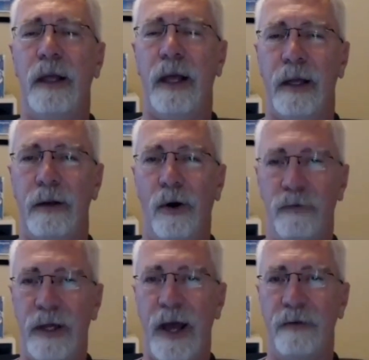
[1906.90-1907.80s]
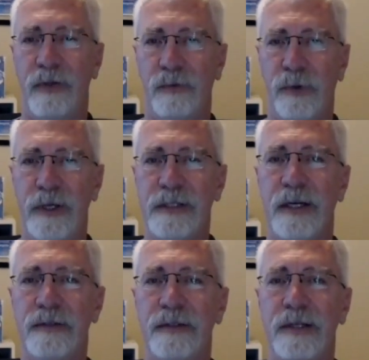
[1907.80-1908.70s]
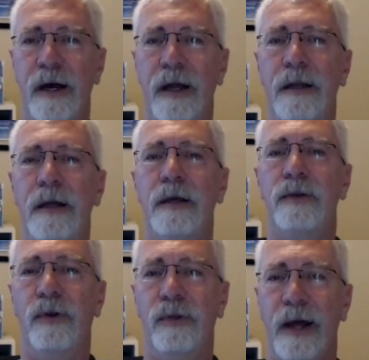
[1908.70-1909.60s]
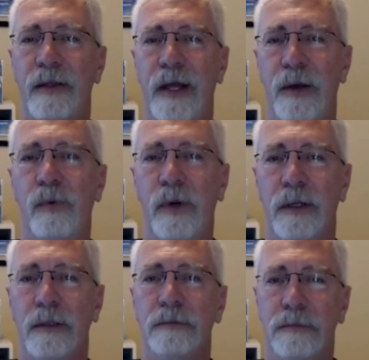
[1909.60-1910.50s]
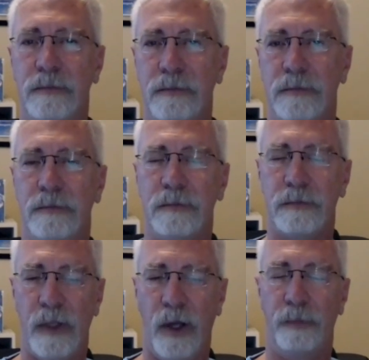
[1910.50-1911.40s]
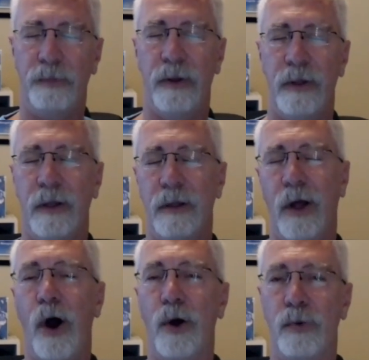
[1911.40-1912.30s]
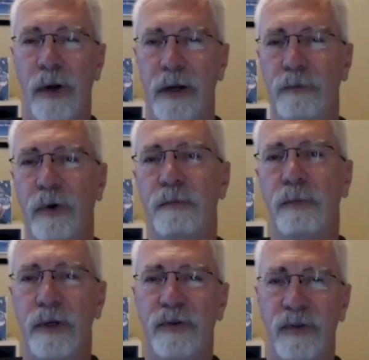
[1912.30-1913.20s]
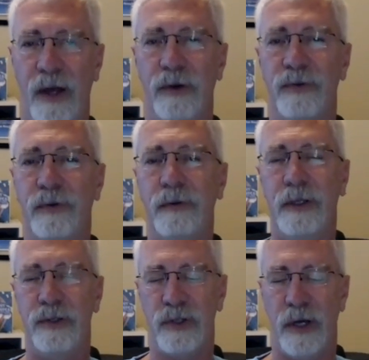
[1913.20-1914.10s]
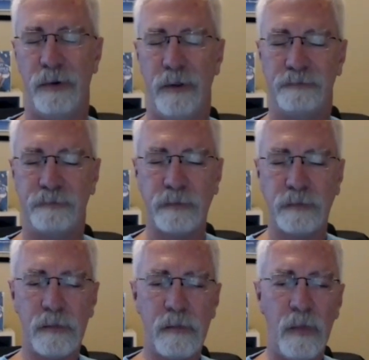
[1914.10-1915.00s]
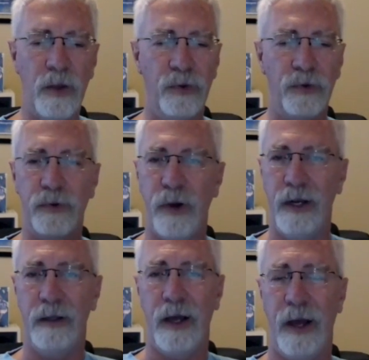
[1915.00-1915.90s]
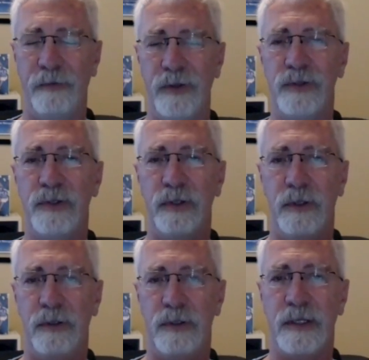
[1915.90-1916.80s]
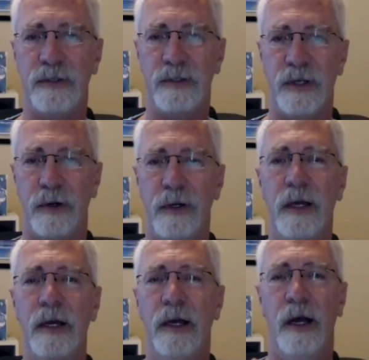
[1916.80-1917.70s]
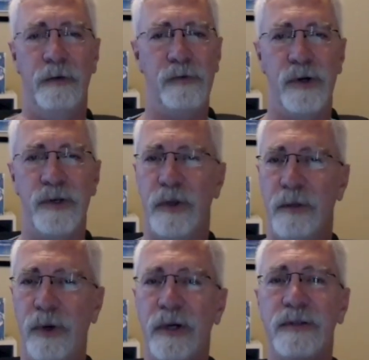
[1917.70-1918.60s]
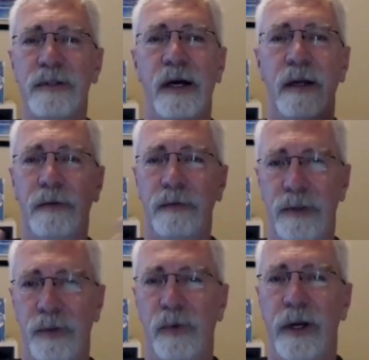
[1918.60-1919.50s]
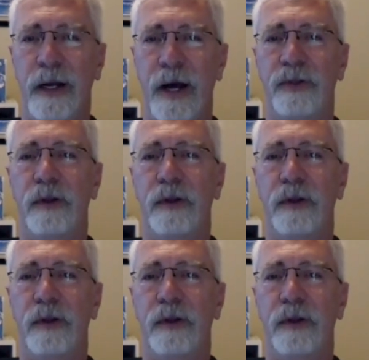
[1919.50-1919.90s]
and hopefully having the pre-sales done so that they will help you in the long run with book sales in general. Those are great avenues to consider. And of course, when the book is done, you want it out